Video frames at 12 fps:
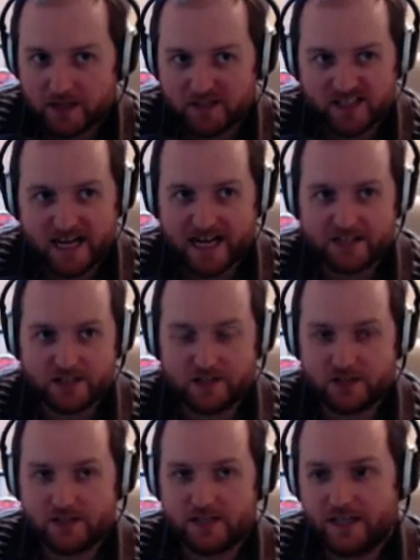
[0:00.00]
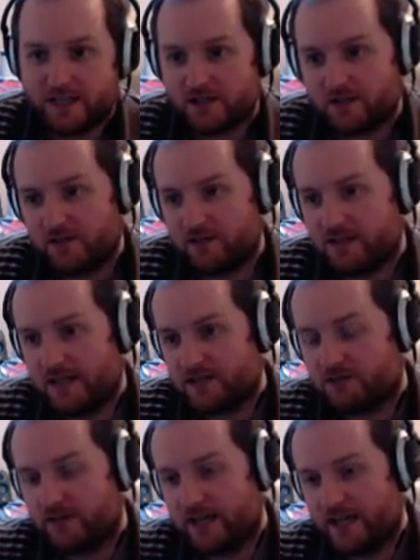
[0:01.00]
because it actually just tastes
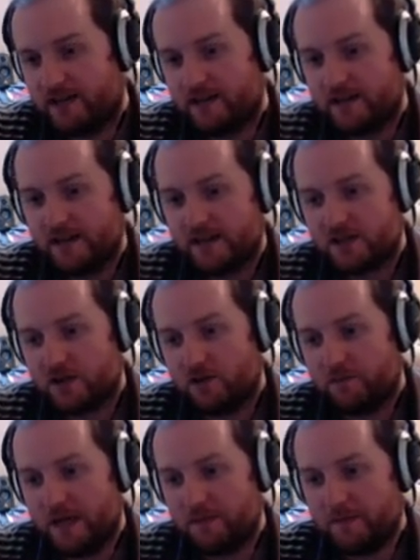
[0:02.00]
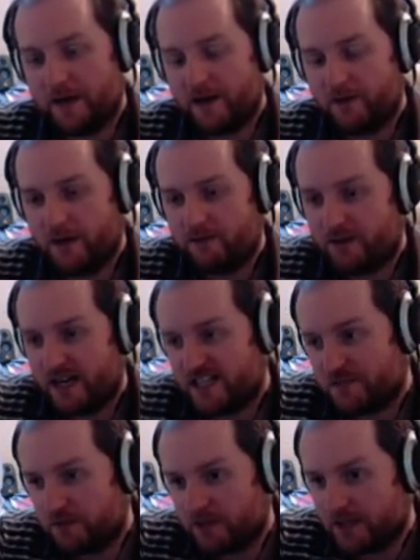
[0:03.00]
tastes great. So it may be microwave
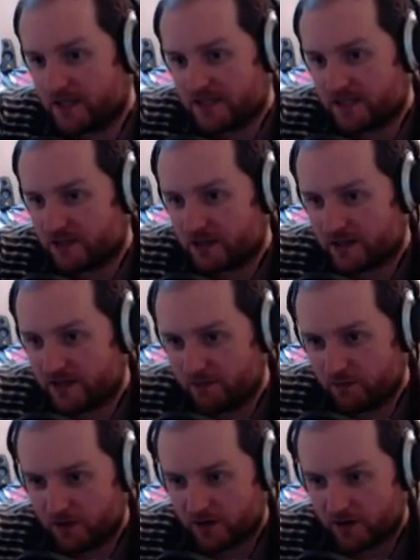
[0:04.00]
rice, but you can still cook it in the